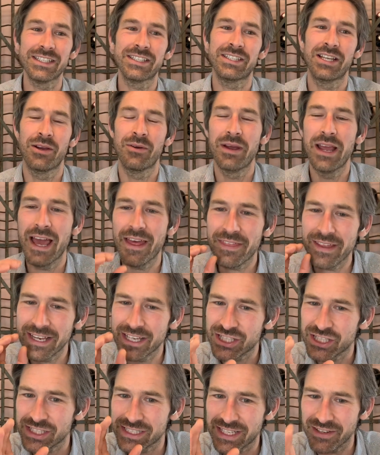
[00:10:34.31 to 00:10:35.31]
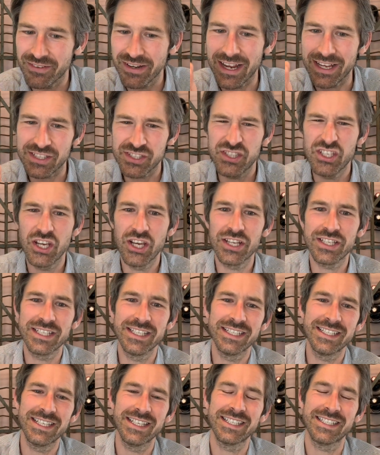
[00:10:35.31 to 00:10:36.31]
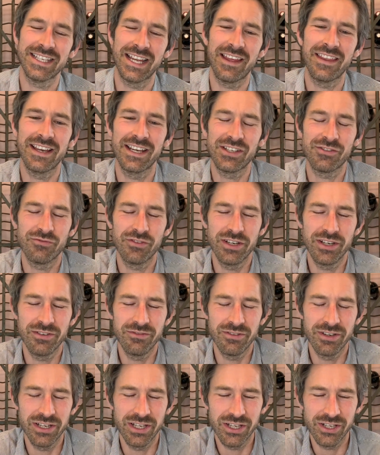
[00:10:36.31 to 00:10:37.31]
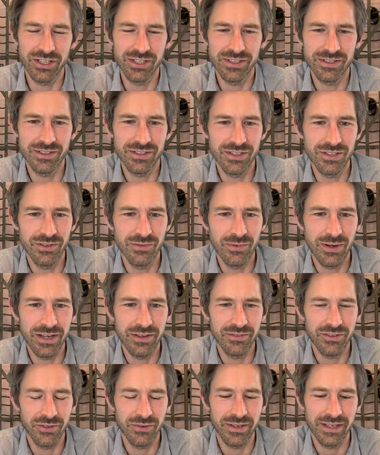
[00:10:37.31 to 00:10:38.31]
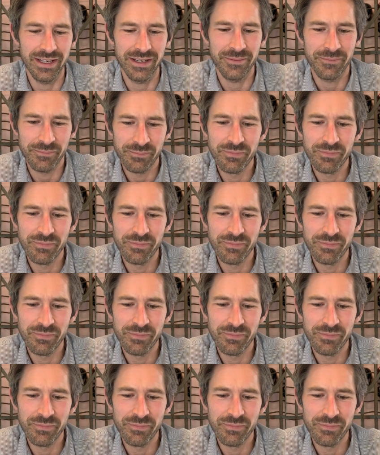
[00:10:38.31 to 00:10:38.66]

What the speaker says: So I think it's just giving that certainty, isn't it? I think it's really, really good way of doing it.